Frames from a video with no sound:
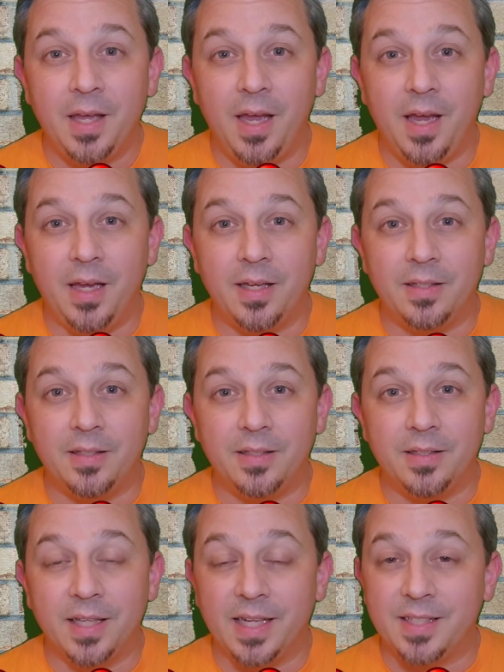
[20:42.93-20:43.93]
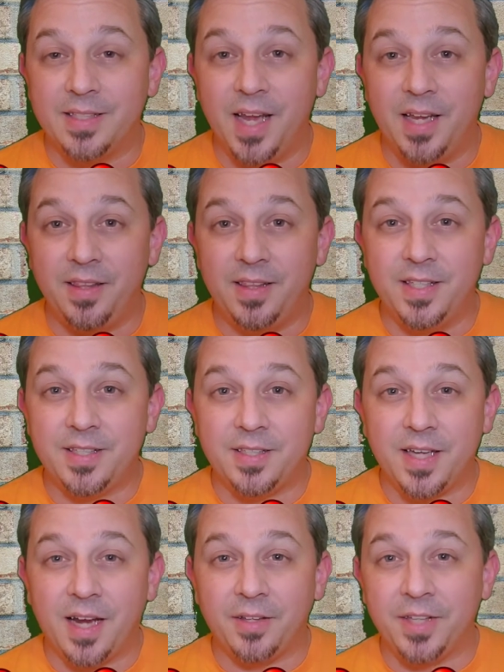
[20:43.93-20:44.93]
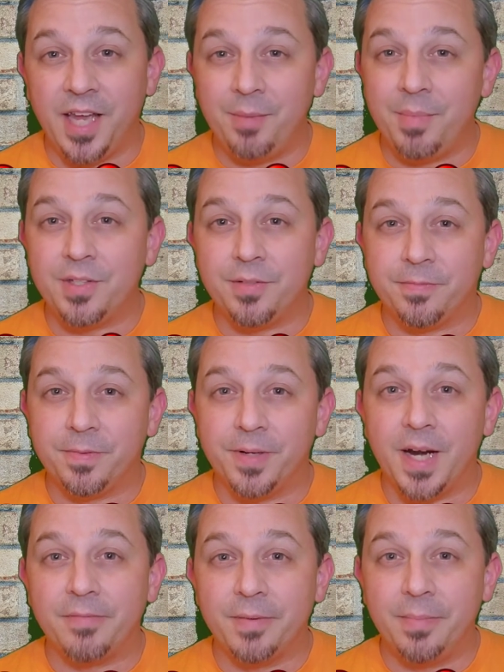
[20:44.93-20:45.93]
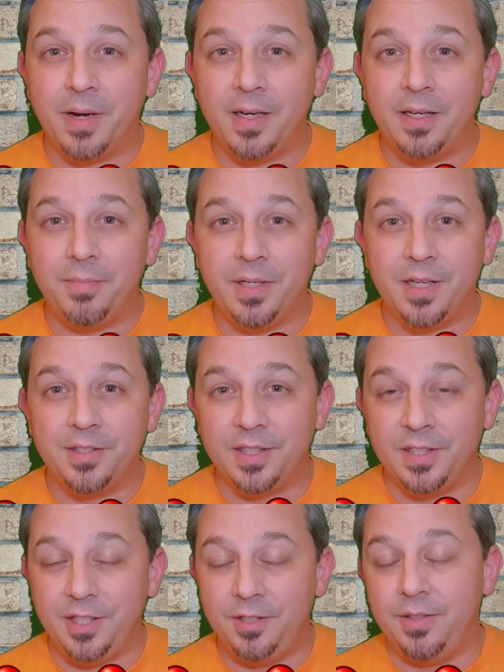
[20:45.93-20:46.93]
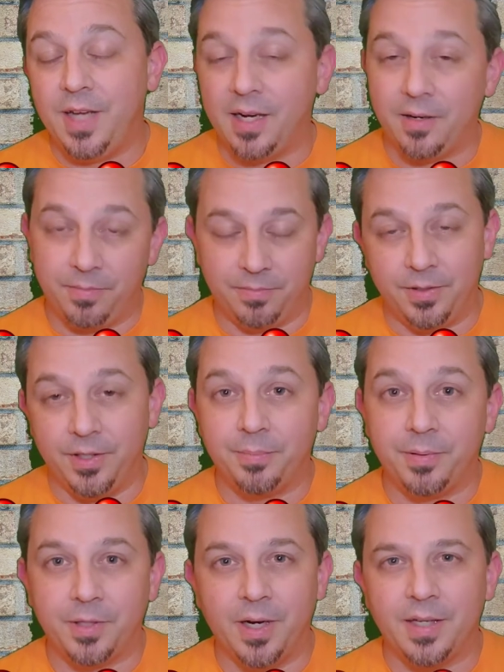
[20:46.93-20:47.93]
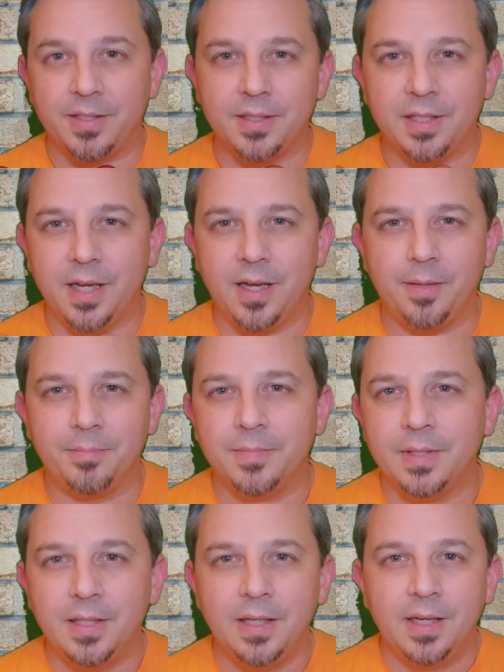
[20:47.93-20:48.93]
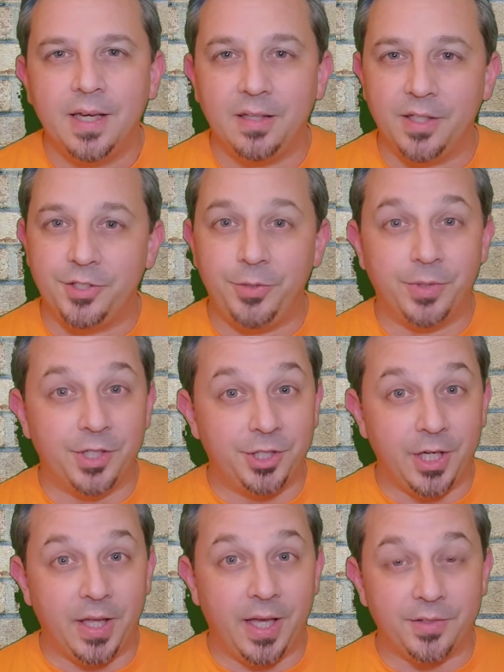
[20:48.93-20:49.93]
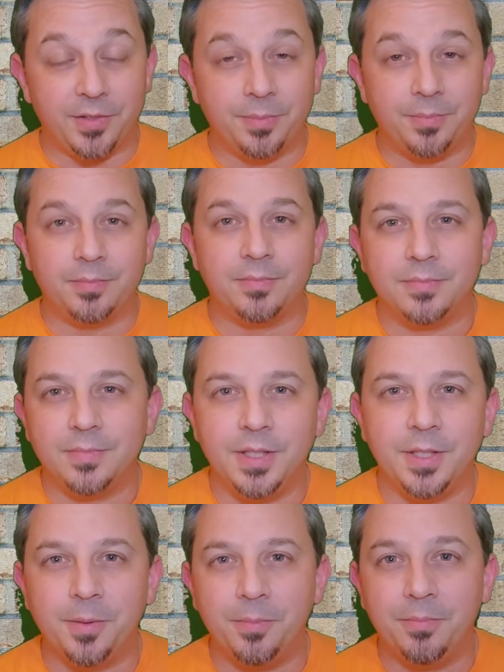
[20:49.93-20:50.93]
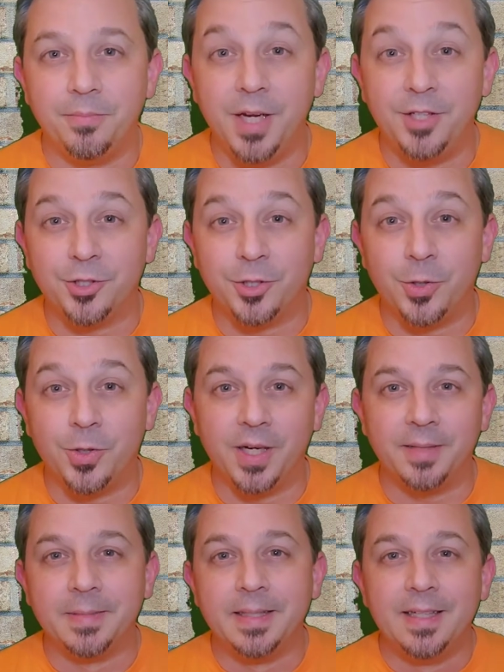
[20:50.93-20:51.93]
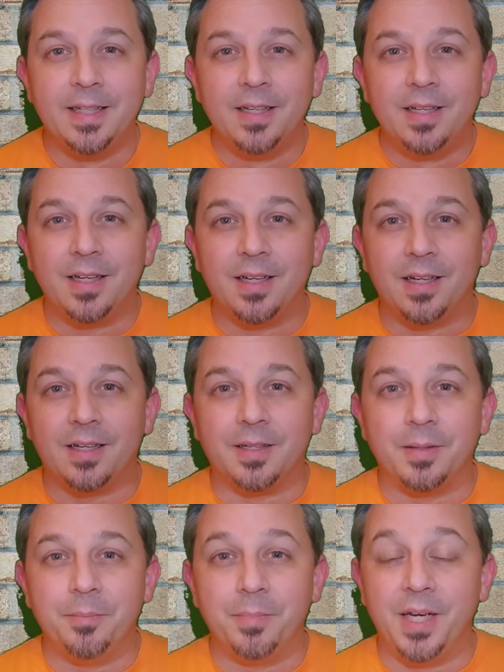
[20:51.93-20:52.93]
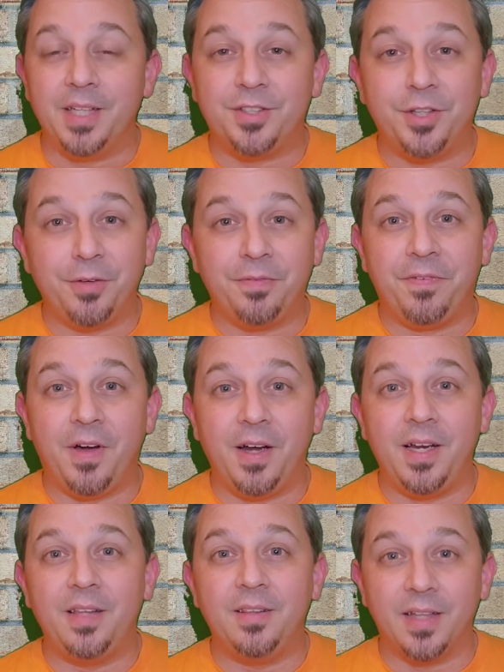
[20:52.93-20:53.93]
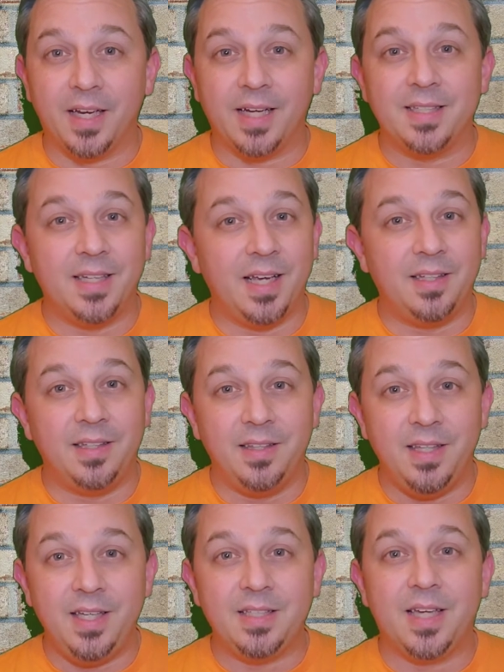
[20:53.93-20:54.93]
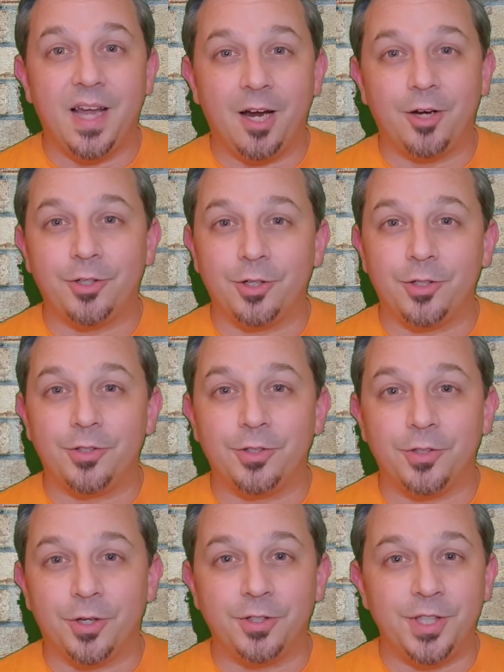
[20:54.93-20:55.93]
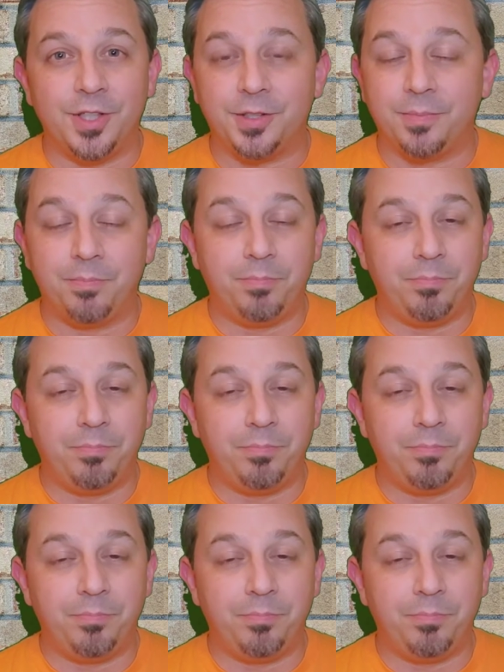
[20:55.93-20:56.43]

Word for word: And like I said, this style of game isn't for everybody because it, you got to really progress in the game unless you want to shell out some, you know, major coin. Uh, but it's still fun and like I said, these characters are just